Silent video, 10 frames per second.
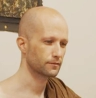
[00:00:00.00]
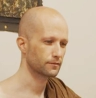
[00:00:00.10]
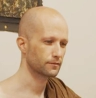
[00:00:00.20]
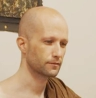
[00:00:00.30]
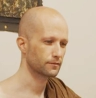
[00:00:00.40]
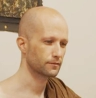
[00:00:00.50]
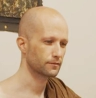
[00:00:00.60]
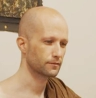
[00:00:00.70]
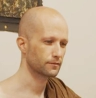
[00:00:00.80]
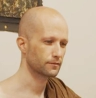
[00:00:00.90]

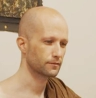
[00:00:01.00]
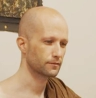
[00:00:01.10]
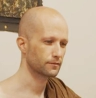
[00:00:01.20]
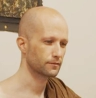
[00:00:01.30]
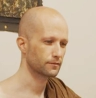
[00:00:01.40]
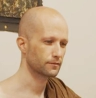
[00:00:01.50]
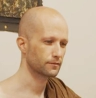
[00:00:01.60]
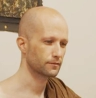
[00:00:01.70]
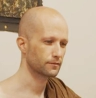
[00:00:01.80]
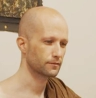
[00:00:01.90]

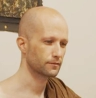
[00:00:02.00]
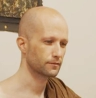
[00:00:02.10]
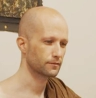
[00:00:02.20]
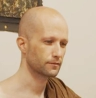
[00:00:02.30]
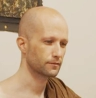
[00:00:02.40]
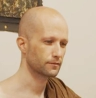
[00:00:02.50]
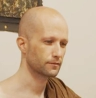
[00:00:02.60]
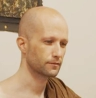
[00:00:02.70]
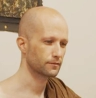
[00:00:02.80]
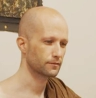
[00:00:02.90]

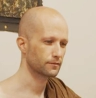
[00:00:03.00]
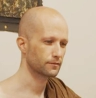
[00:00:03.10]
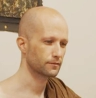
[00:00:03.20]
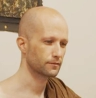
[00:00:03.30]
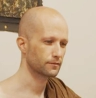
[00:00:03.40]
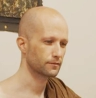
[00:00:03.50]
[no speech]